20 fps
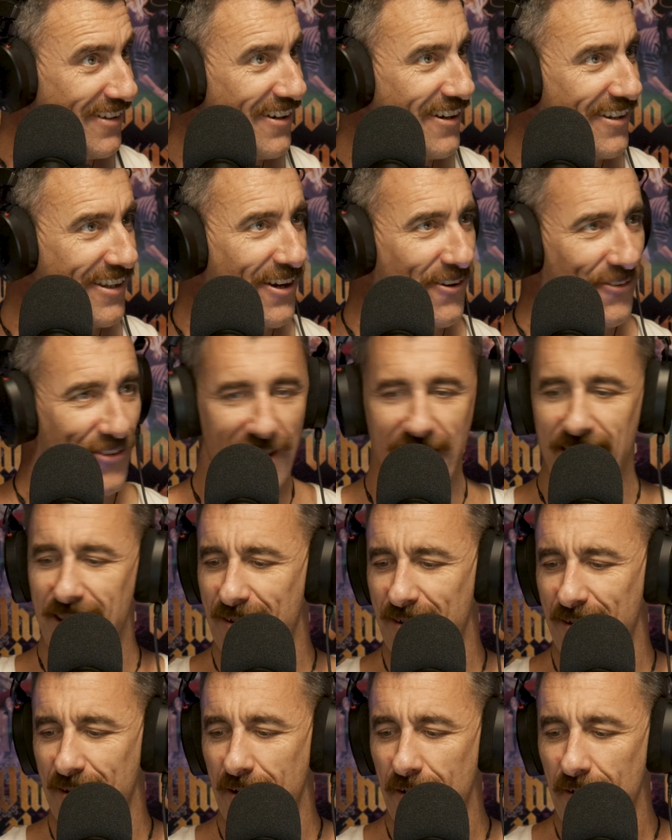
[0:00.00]
I know that.
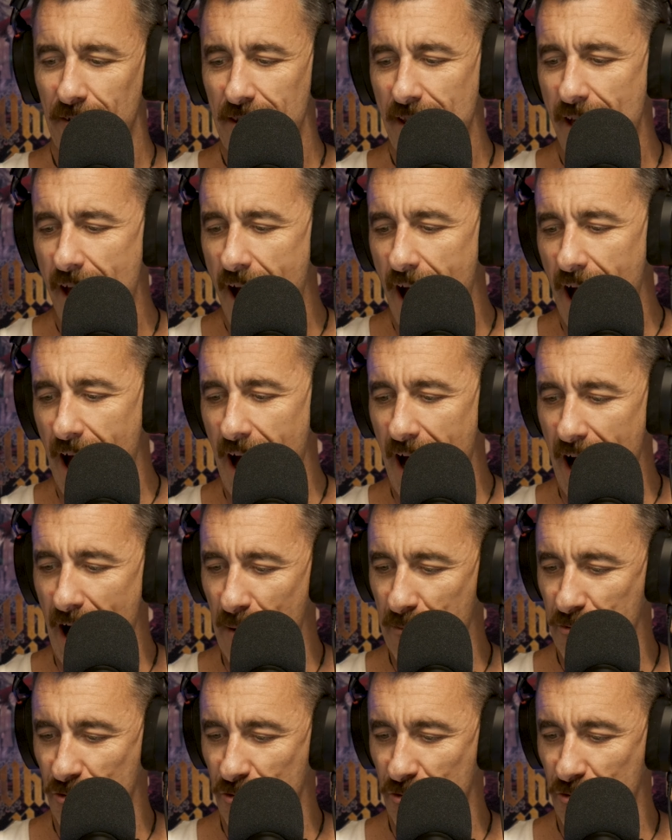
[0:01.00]
Yeah. Uh,